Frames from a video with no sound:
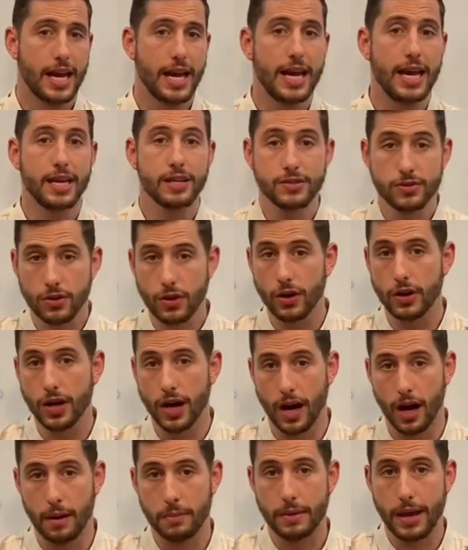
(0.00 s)
It has gone
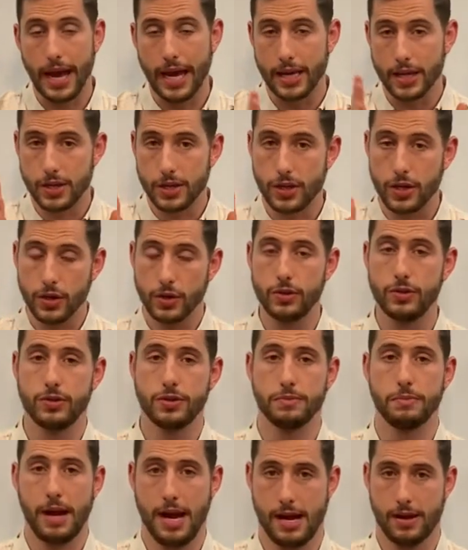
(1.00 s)
up a
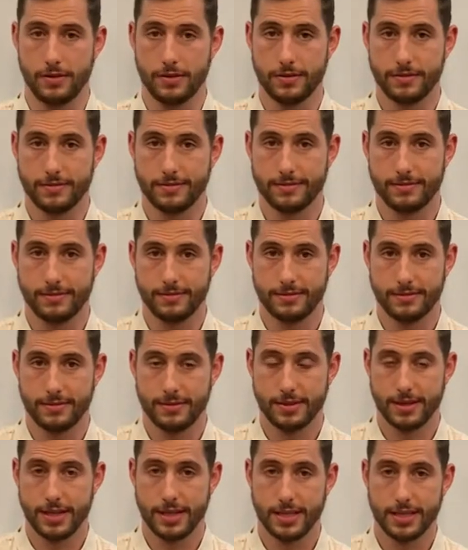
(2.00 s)
huge amount
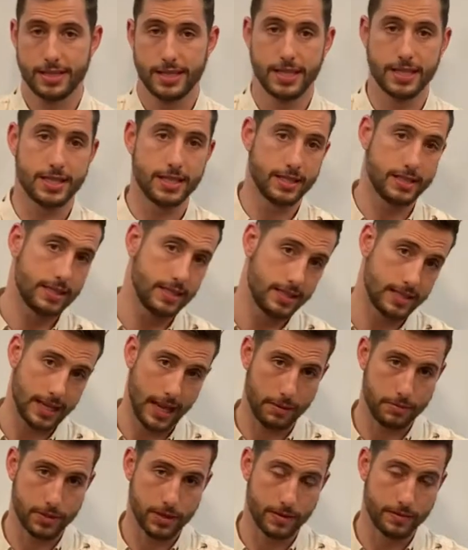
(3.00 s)
since its
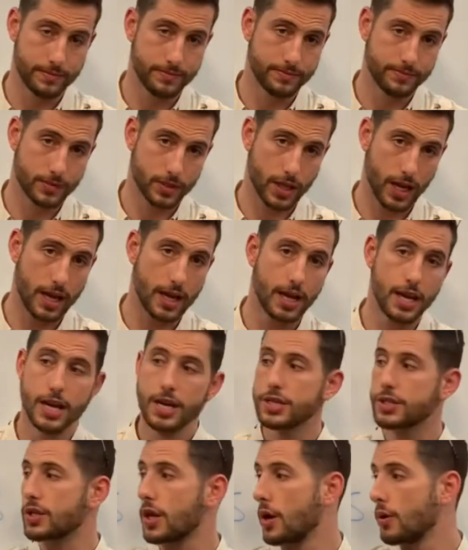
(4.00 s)
inception. Okay,
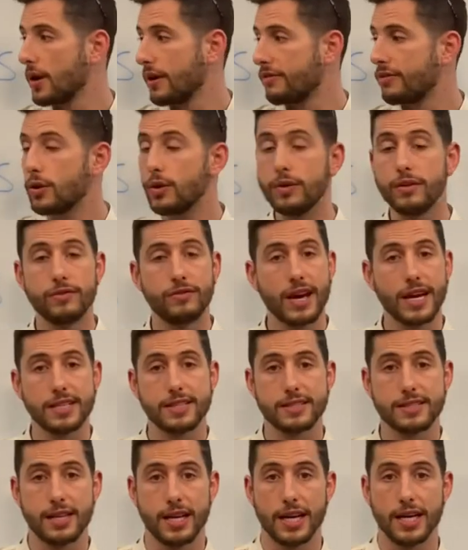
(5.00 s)
so if you
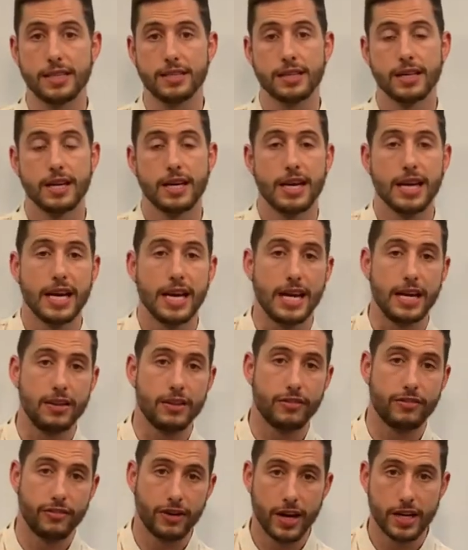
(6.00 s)
invested
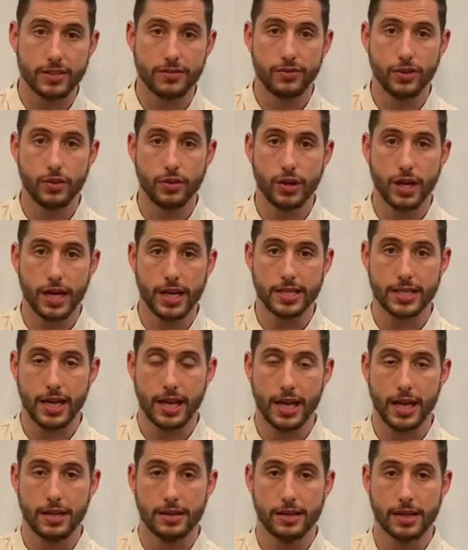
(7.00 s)
in the first few years
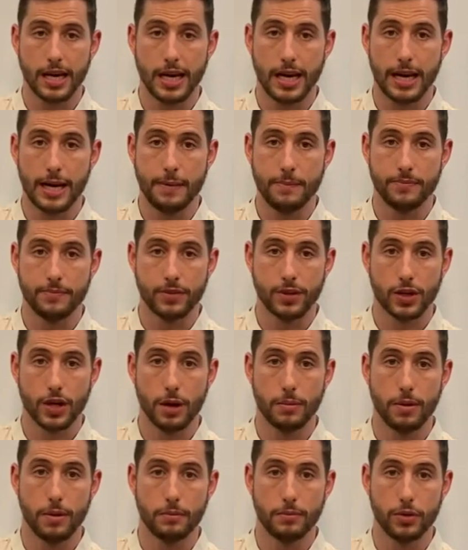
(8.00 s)
it had um,
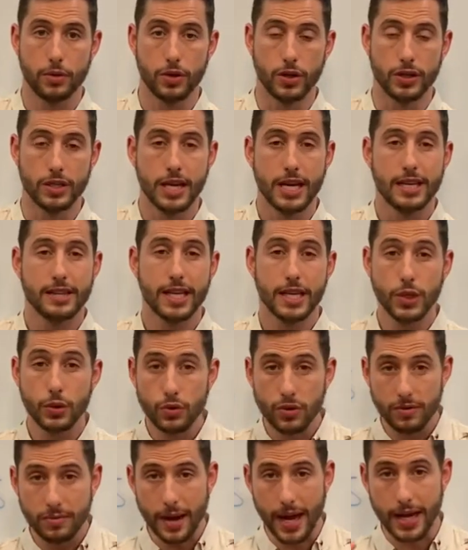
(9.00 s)
come on board, then you
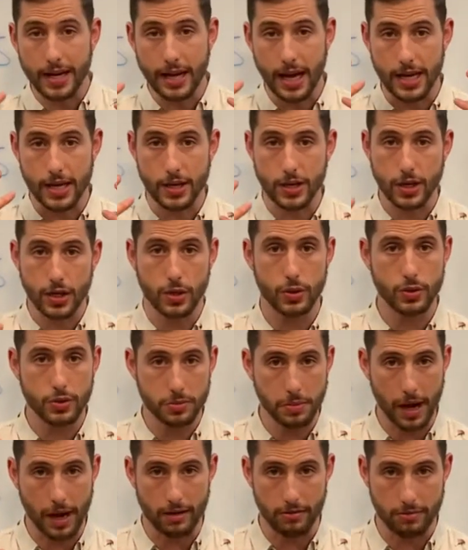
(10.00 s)
would have made a huge
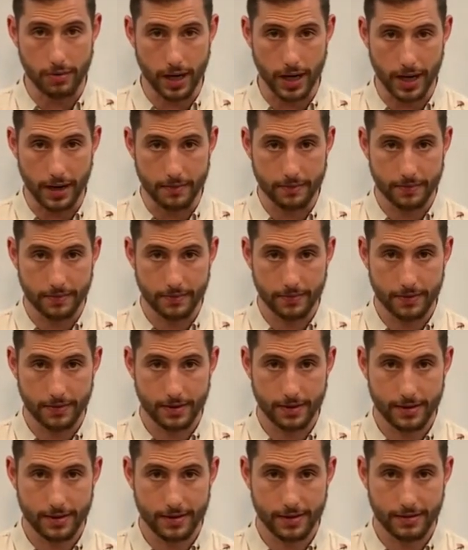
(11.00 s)
amount of money,
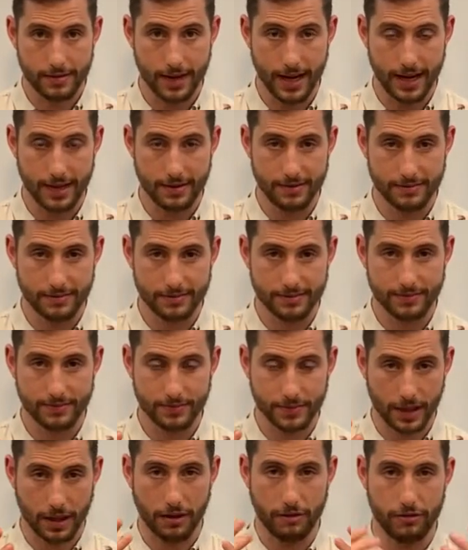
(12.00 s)
right?
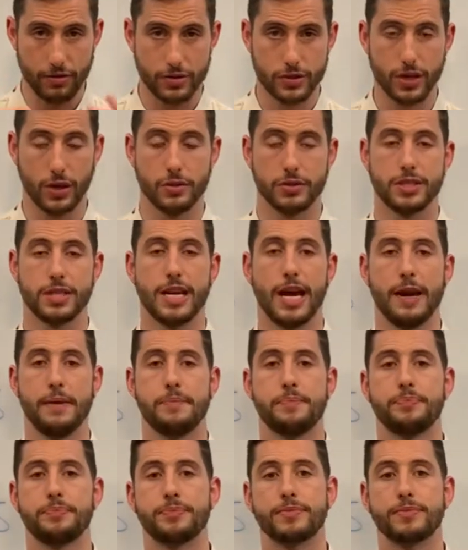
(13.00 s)
If you sold today.